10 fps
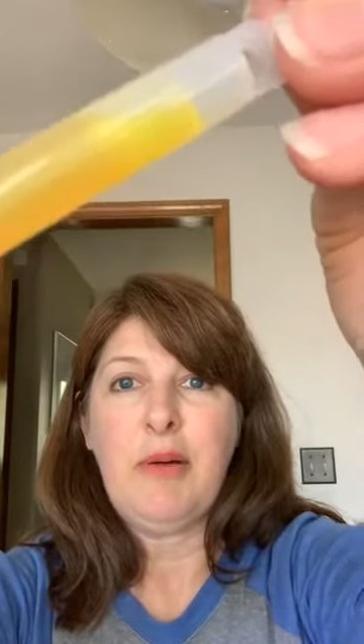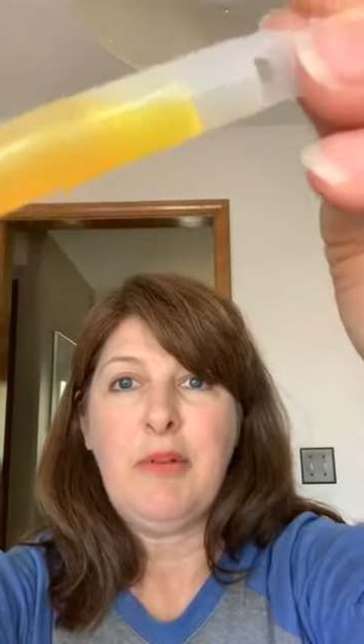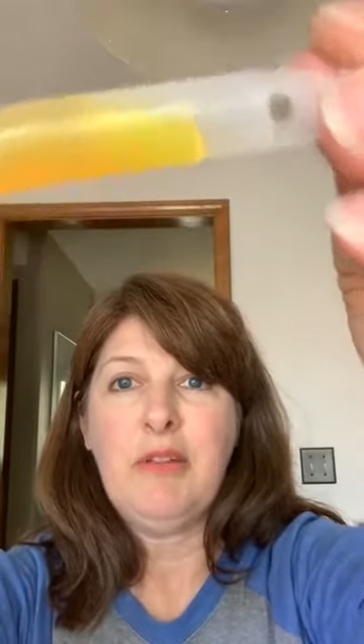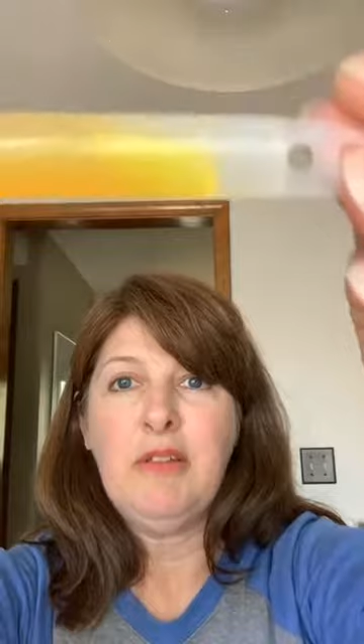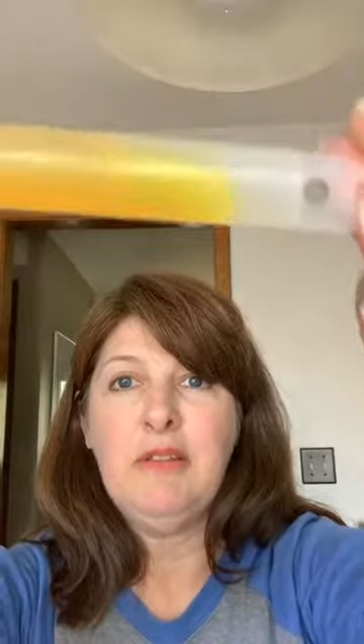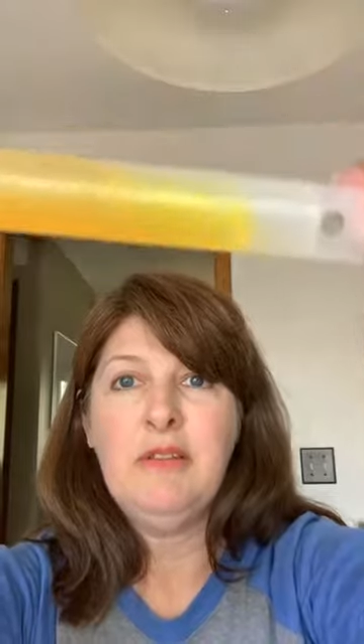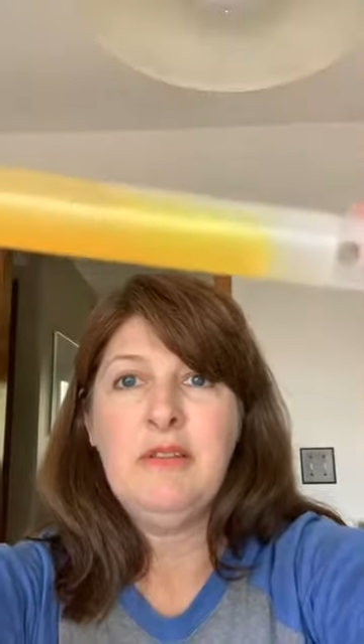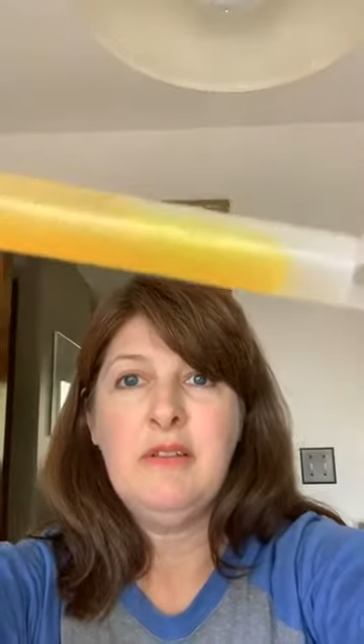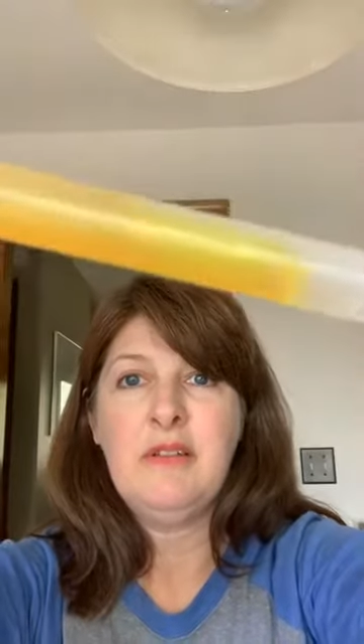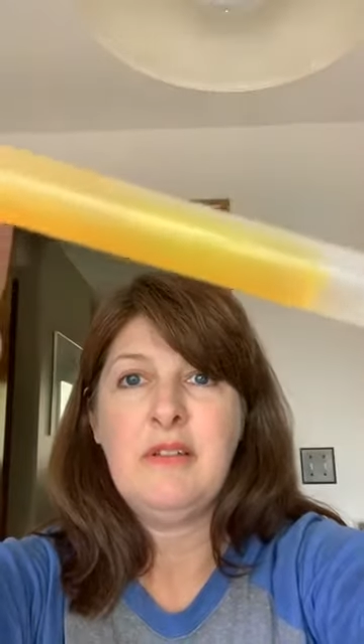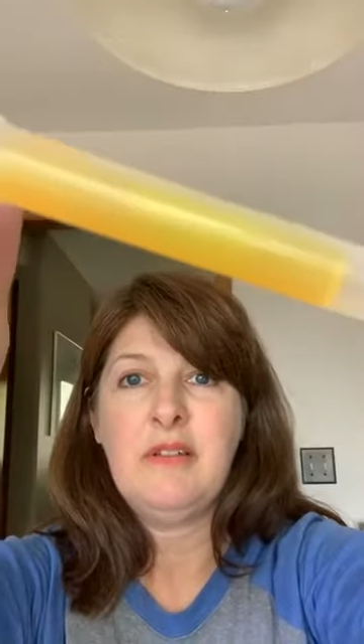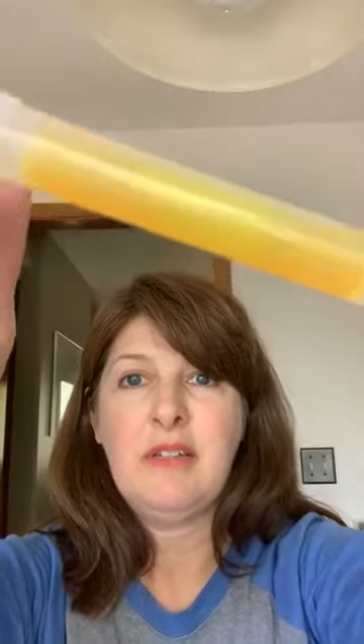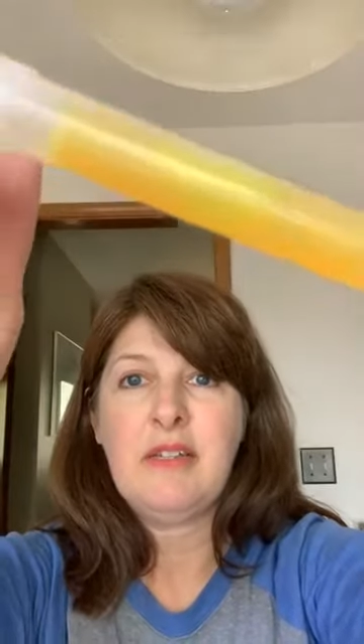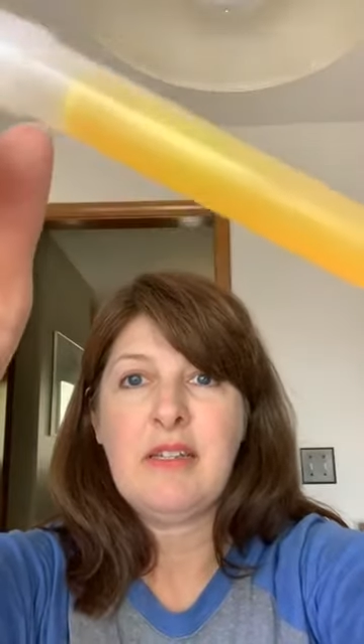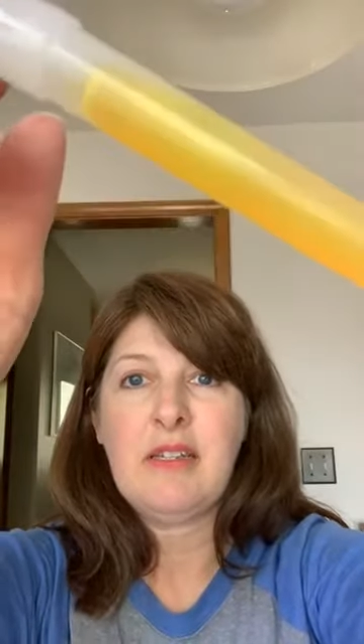bubble
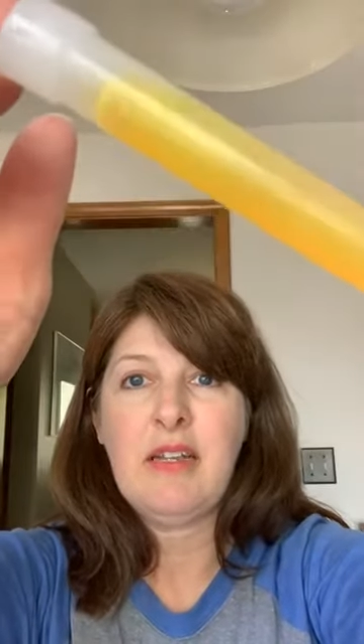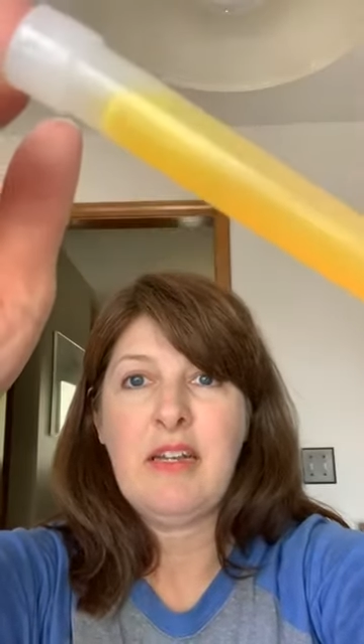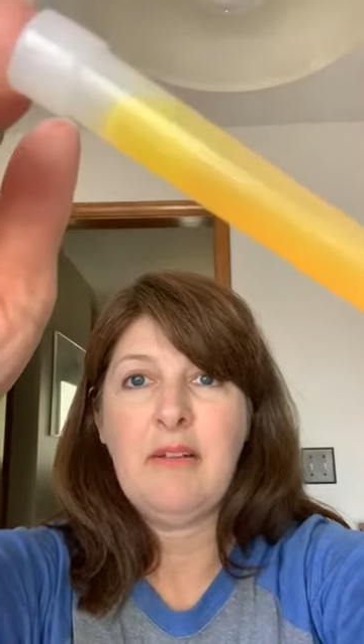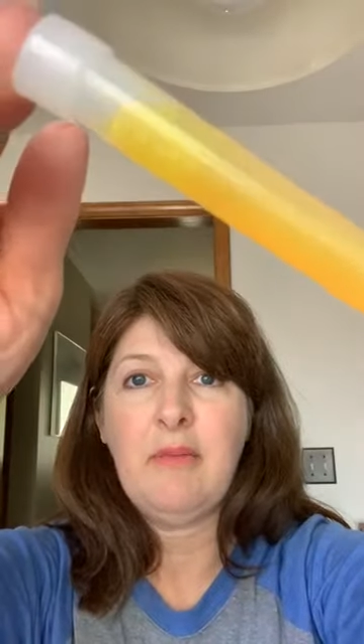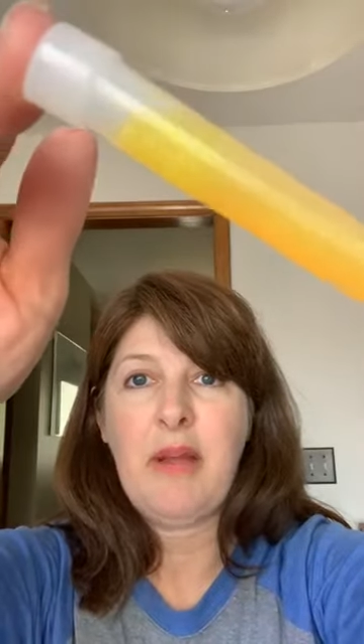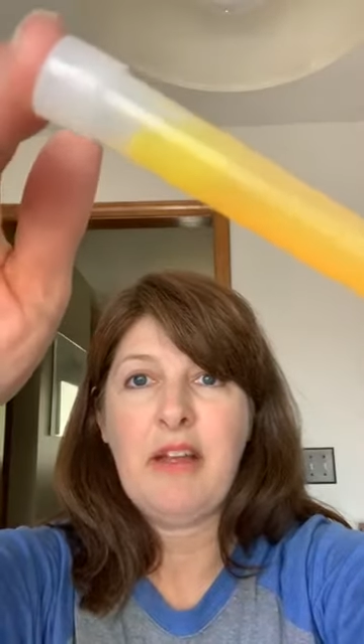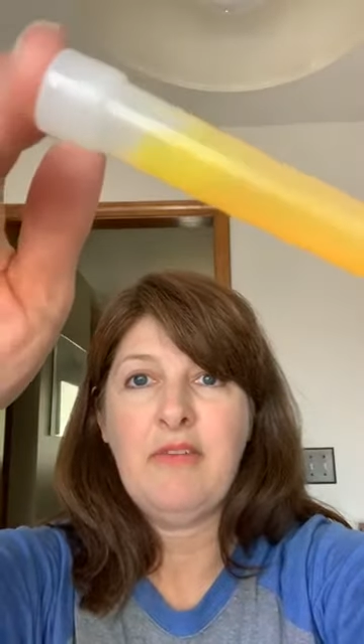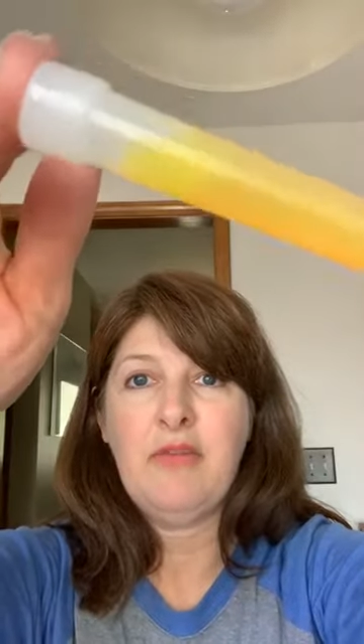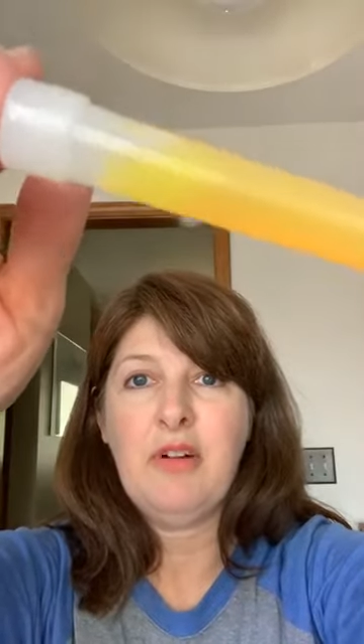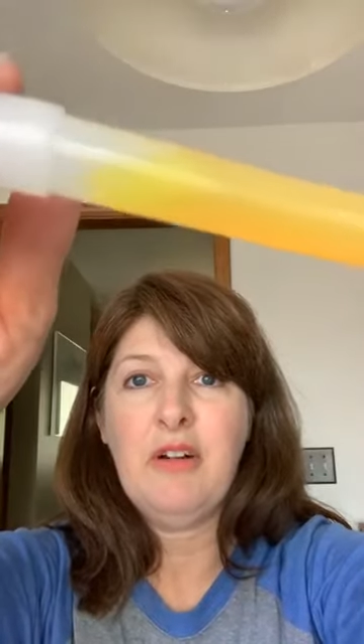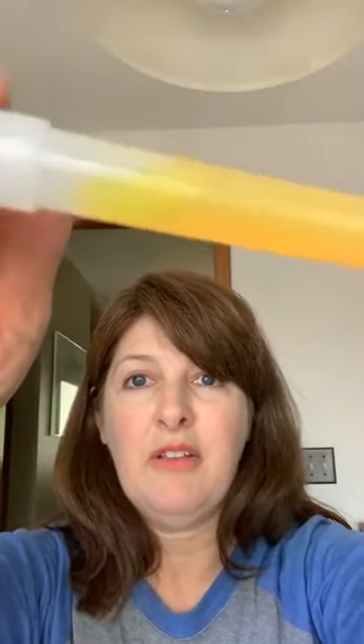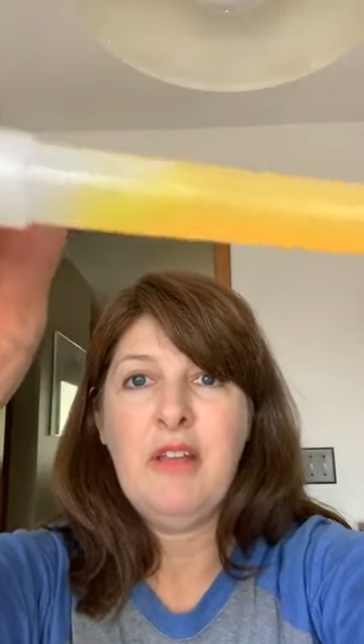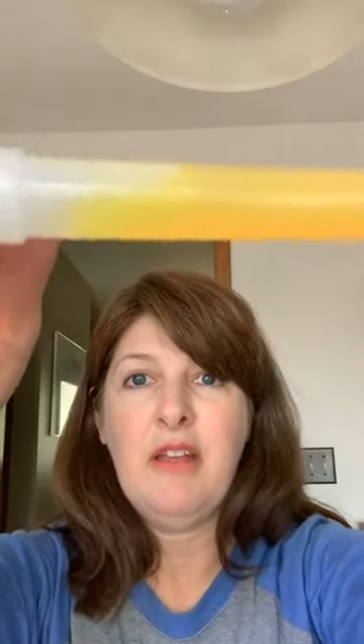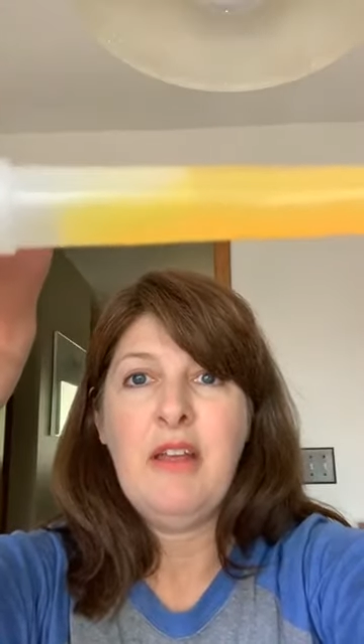that's sliding back and forth.